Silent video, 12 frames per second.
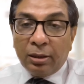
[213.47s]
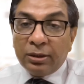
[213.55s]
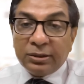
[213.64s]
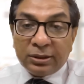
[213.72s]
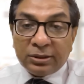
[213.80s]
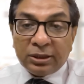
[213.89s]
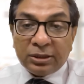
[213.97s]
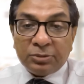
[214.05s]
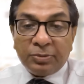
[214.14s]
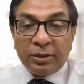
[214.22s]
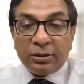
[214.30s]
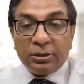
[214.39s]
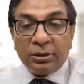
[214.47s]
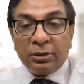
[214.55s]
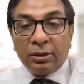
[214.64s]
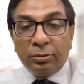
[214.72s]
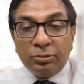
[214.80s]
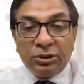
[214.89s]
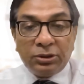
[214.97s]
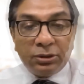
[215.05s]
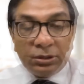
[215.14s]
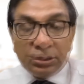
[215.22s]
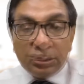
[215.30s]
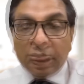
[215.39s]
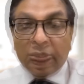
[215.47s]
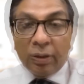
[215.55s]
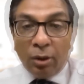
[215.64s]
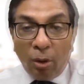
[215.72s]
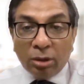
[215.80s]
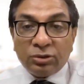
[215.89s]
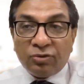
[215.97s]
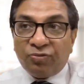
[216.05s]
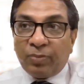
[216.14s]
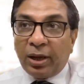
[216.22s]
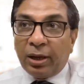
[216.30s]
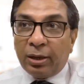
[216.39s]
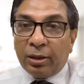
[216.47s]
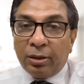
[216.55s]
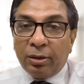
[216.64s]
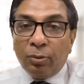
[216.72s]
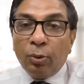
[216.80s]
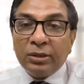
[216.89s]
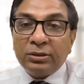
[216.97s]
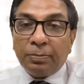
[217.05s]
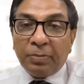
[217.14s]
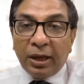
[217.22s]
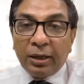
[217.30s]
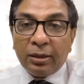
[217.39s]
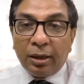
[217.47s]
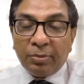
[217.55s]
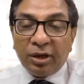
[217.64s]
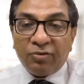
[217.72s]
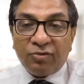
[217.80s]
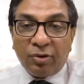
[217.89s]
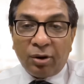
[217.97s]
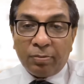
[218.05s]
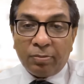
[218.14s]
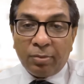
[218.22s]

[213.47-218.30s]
This assessment includes the cause of pain. Where is the pain coming from?